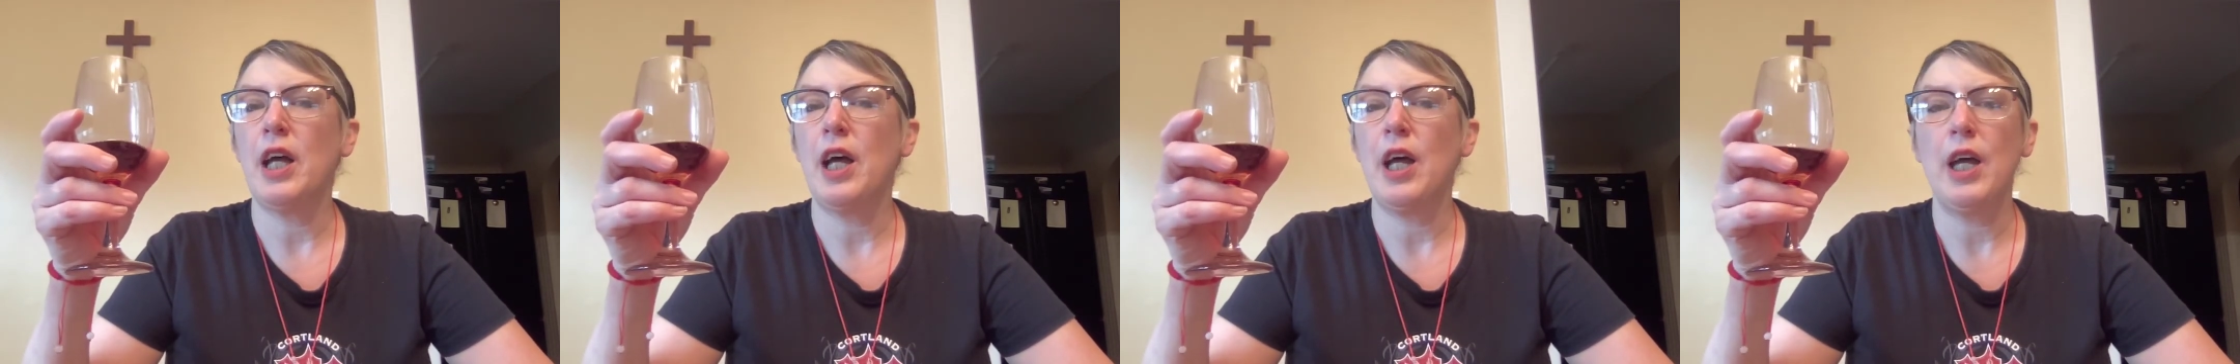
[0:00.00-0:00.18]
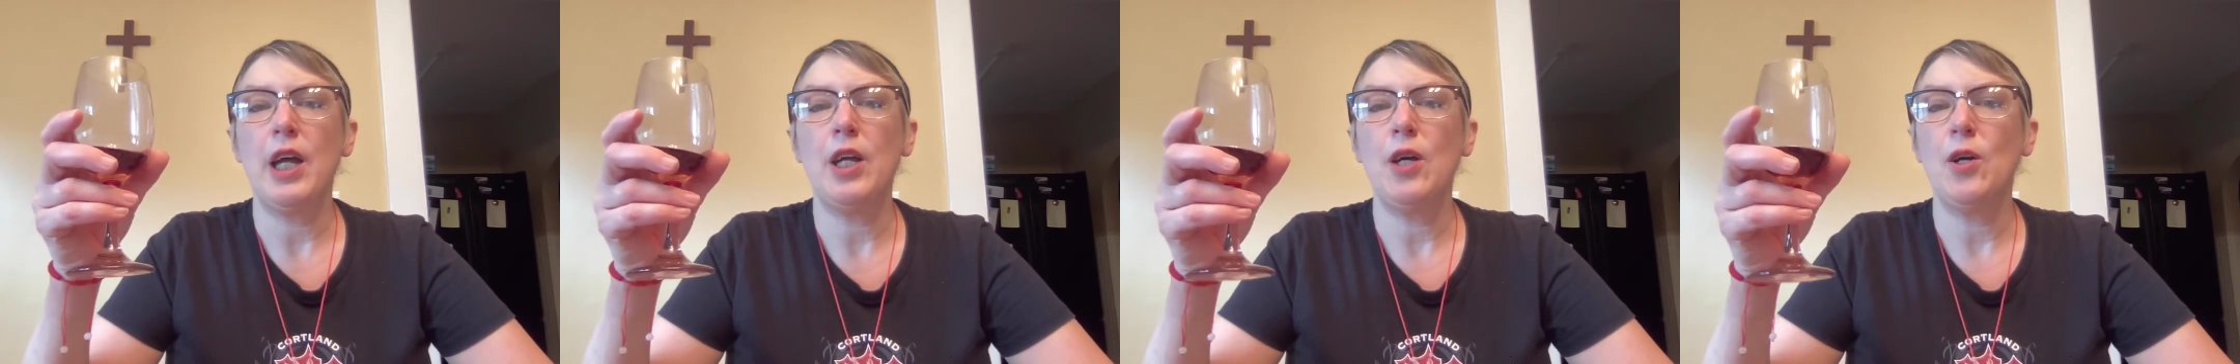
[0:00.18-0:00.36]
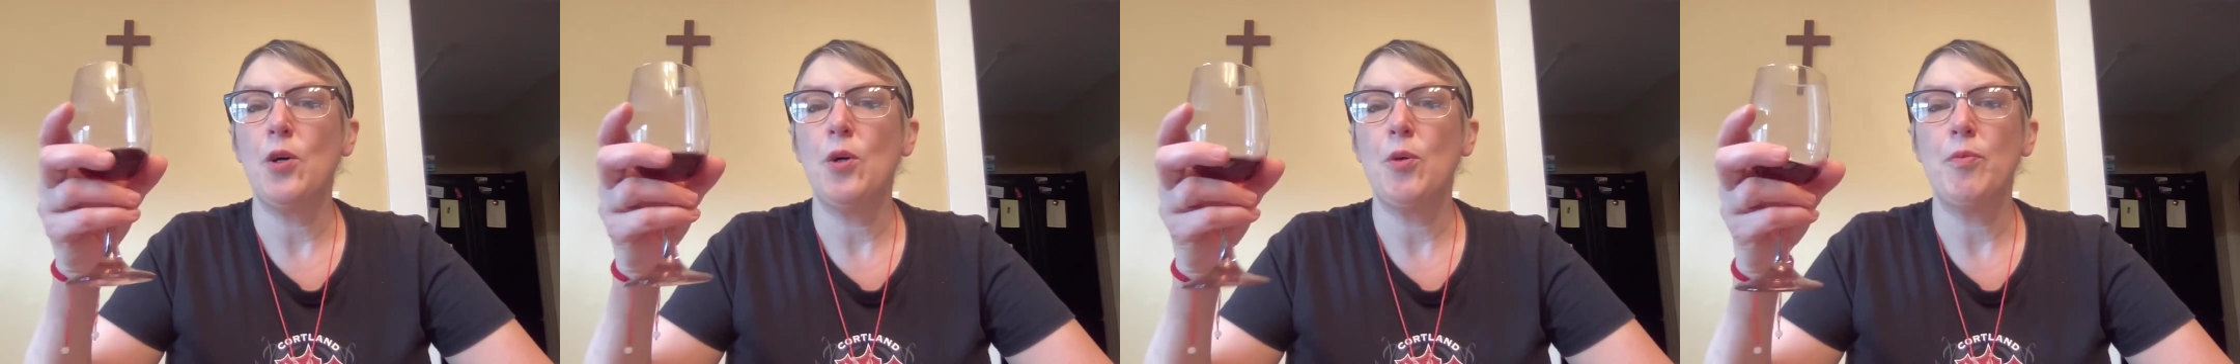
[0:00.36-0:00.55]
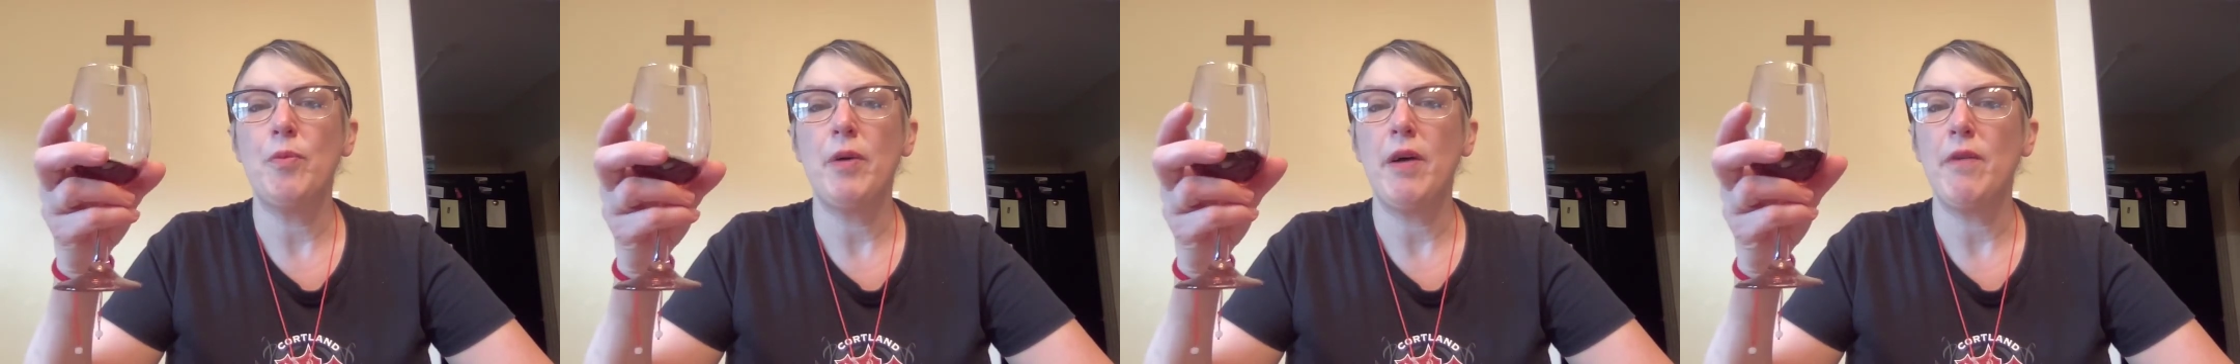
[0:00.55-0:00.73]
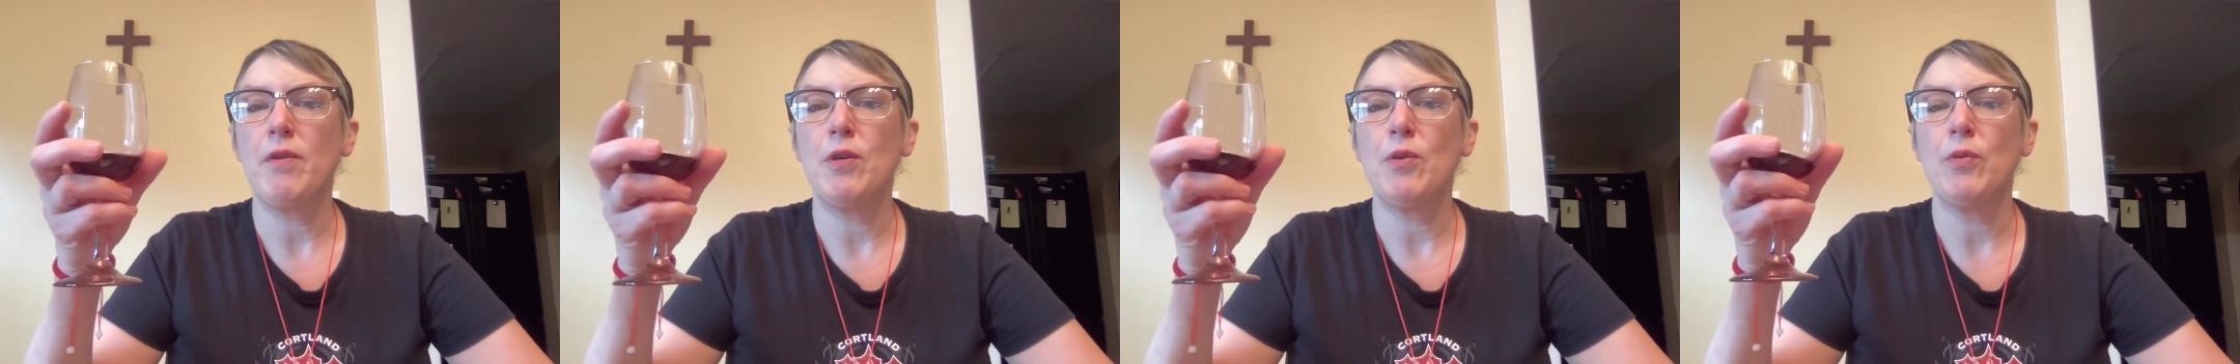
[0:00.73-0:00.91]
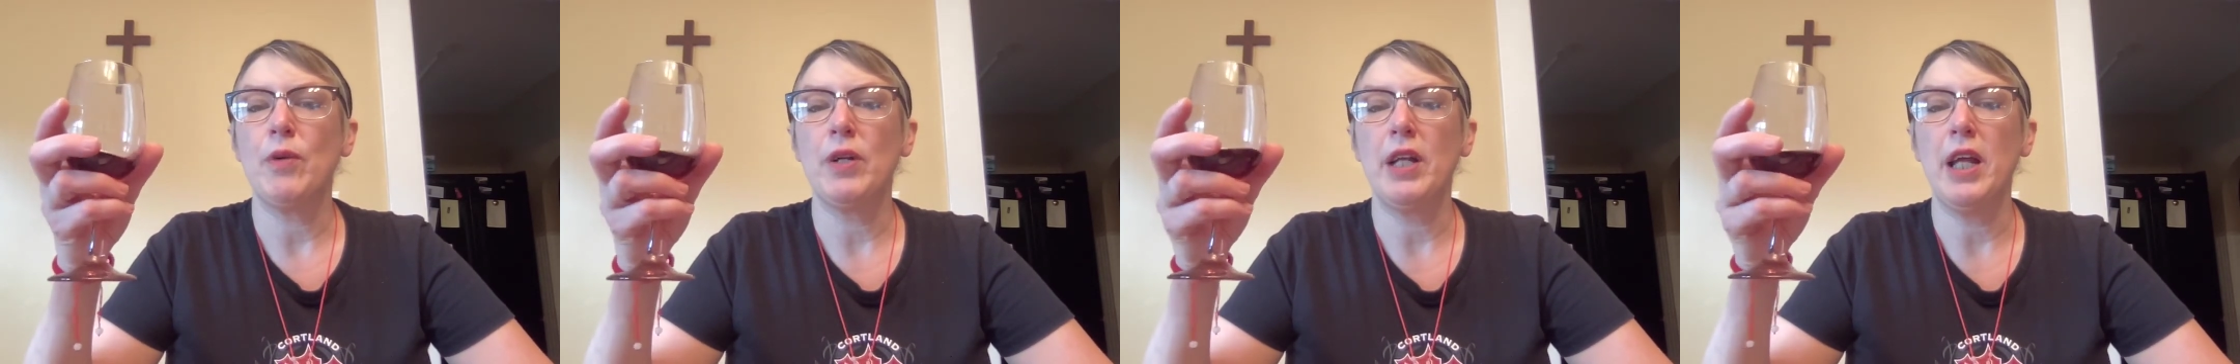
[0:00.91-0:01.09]
I hope
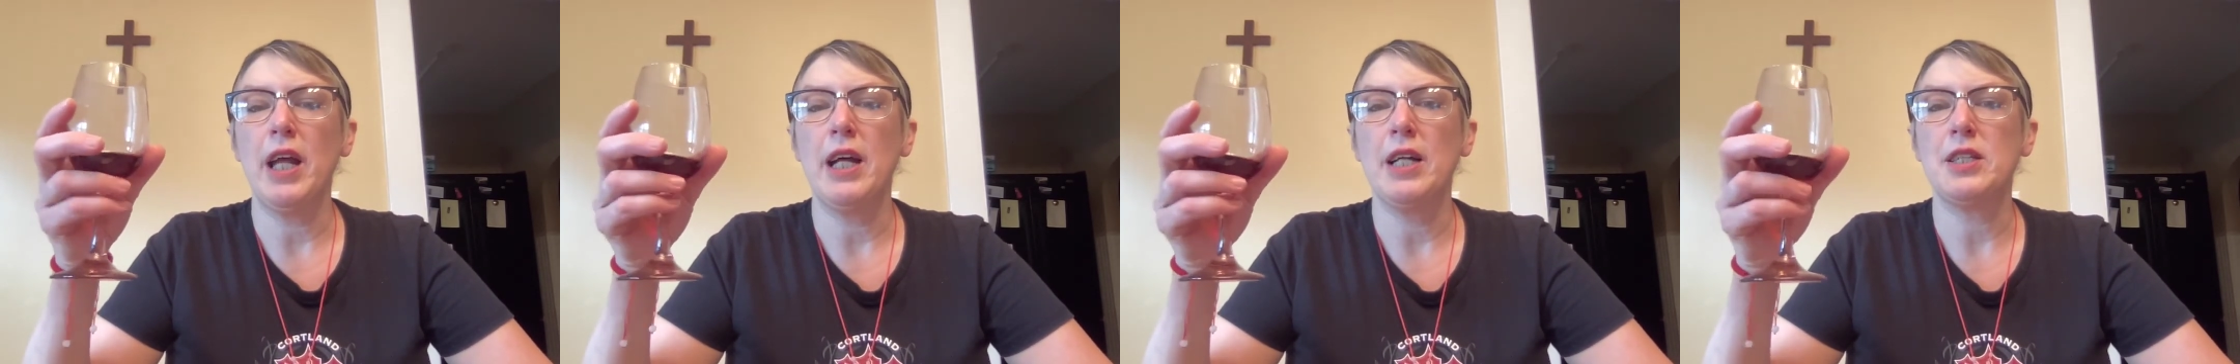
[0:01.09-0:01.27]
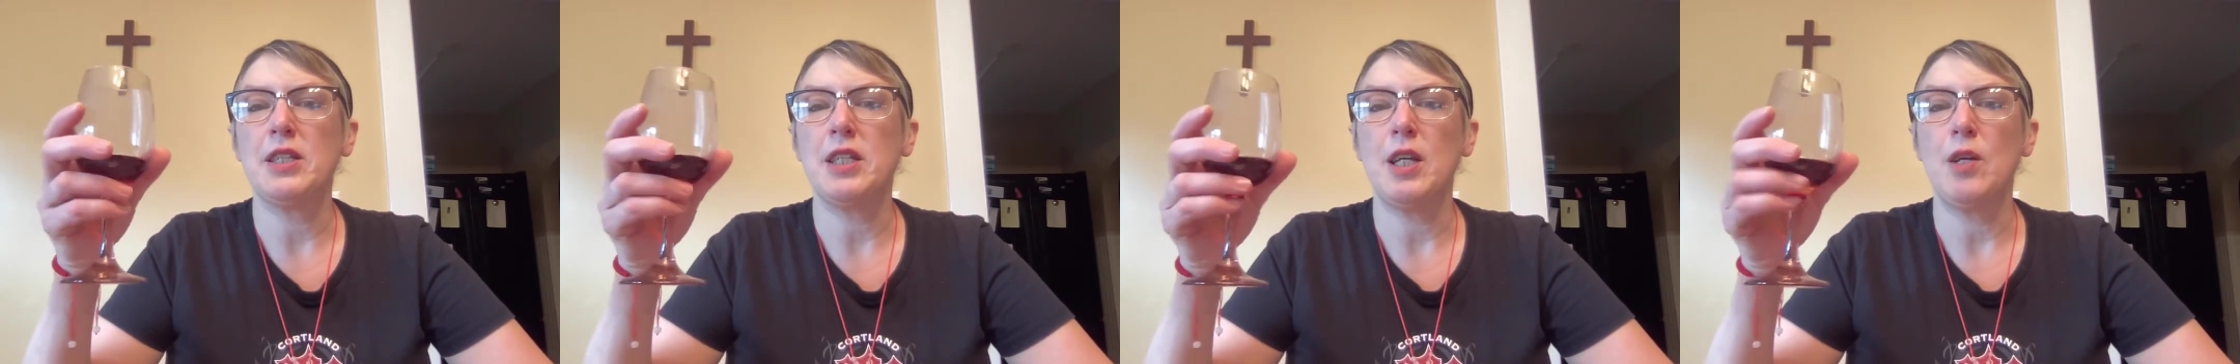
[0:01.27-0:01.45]
everyone has